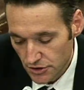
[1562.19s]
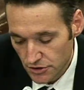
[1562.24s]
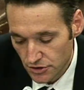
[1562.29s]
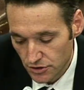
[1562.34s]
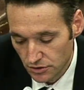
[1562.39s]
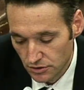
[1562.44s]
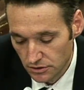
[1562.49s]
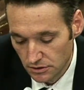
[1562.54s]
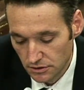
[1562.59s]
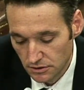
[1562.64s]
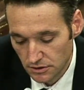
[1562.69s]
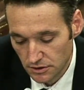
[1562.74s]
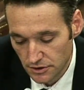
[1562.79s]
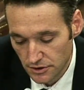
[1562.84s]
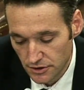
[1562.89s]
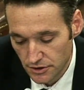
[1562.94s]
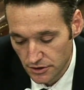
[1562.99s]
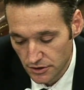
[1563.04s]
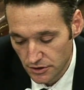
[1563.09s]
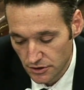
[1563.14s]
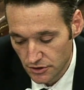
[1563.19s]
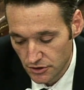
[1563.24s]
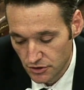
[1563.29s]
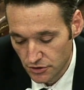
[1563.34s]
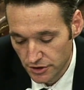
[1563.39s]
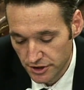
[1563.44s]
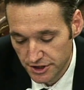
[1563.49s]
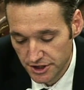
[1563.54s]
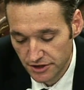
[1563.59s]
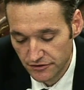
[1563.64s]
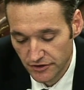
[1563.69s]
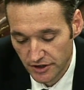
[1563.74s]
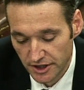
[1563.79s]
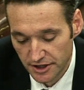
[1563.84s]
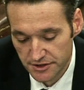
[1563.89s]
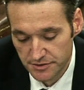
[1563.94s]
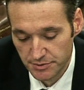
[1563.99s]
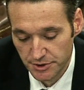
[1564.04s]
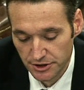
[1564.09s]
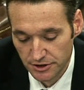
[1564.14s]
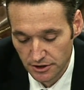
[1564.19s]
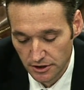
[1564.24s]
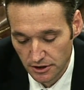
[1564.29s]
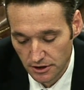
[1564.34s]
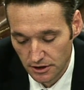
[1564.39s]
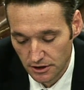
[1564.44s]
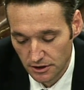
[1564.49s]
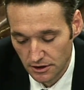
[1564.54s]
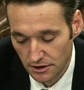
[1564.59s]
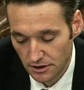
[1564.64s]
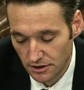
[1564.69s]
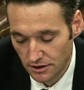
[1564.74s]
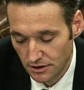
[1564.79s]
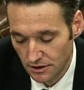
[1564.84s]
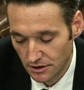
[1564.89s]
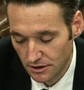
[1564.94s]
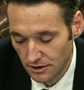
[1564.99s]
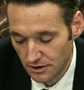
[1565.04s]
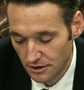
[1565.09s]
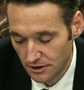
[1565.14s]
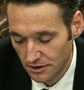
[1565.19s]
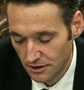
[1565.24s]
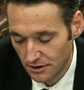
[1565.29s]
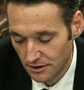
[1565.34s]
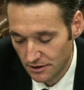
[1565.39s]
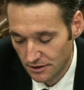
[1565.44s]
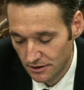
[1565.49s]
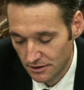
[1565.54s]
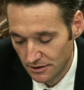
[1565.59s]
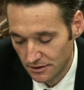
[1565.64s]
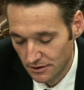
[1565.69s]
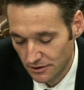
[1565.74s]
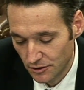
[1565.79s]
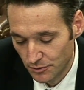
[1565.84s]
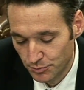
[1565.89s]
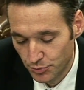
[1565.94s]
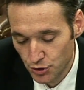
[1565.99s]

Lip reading: So indeed, there has been a